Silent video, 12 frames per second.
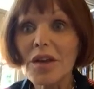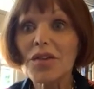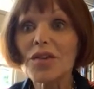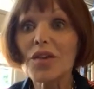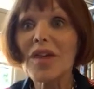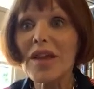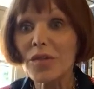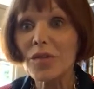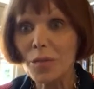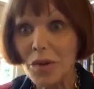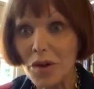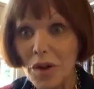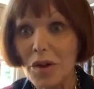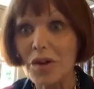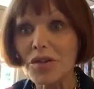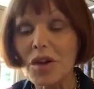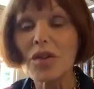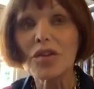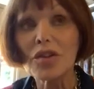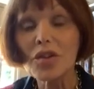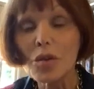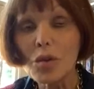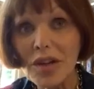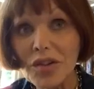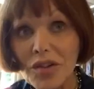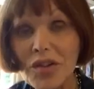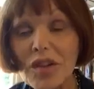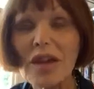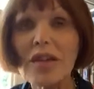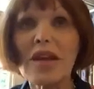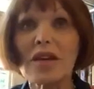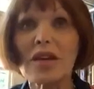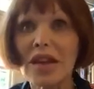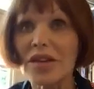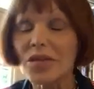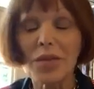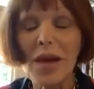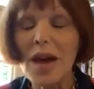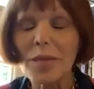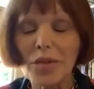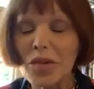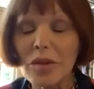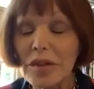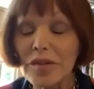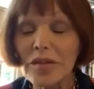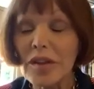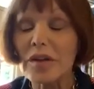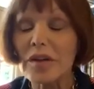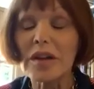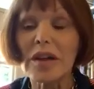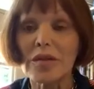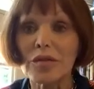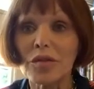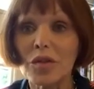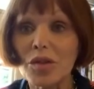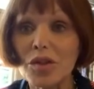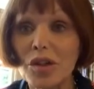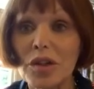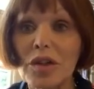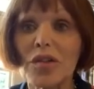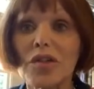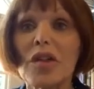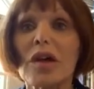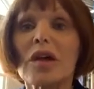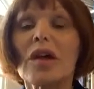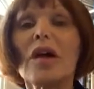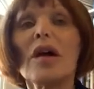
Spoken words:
So that's part of it, and you understand that, and that's absolutely fair enough if you're a journalist there.